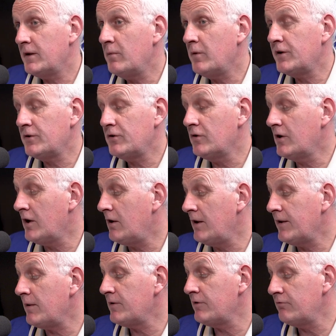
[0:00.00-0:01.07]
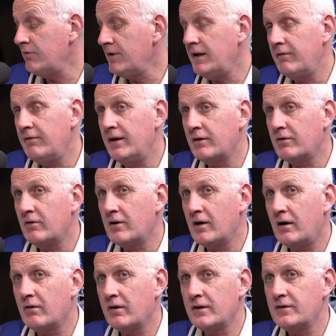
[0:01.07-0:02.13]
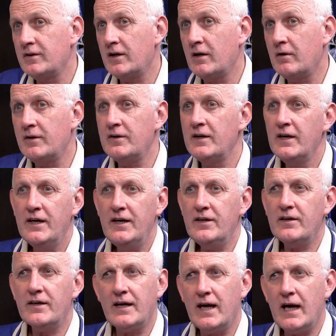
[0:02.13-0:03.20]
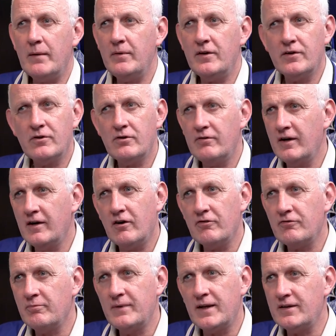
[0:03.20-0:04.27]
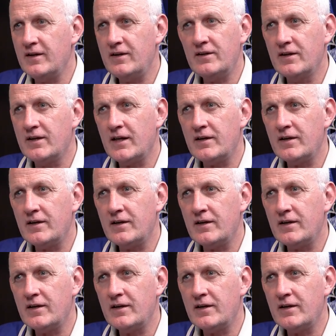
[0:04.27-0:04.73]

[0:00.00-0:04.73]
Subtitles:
It was a good goal. That was a really, really good goal. And he's got a habit of scoring goals from that distance,